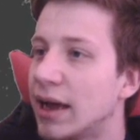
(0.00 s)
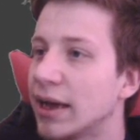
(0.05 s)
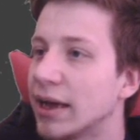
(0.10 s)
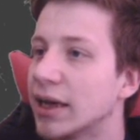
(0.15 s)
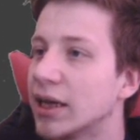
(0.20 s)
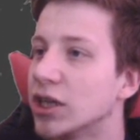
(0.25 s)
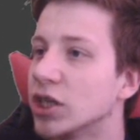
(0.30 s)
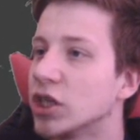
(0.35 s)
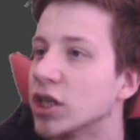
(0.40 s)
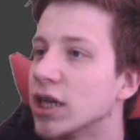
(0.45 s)
I
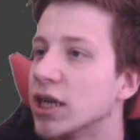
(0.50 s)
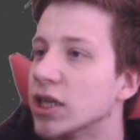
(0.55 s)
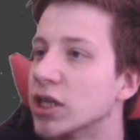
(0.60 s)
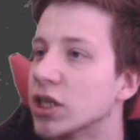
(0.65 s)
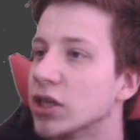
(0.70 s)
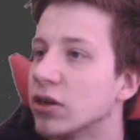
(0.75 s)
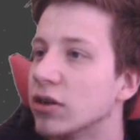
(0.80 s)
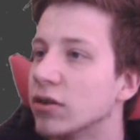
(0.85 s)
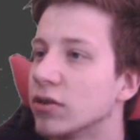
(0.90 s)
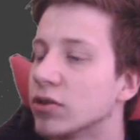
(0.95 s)
can
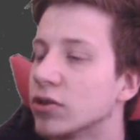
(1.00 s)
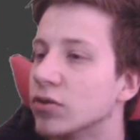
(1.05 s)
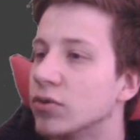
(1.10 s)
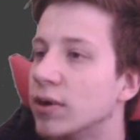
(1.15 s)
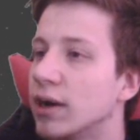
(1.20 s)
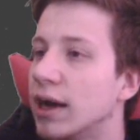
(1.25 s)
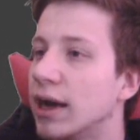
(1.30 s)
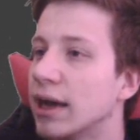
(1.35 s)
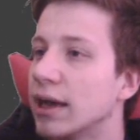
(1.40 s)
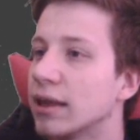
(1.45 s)
change also
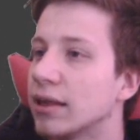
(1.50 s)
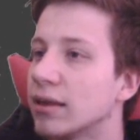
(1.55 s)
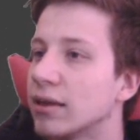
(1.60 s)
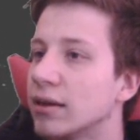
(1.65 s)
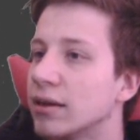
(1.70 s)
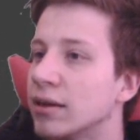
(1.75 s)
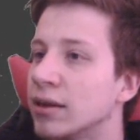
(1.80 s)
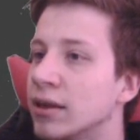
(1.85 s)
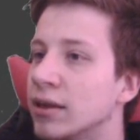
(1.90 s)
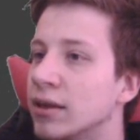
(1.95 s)
height.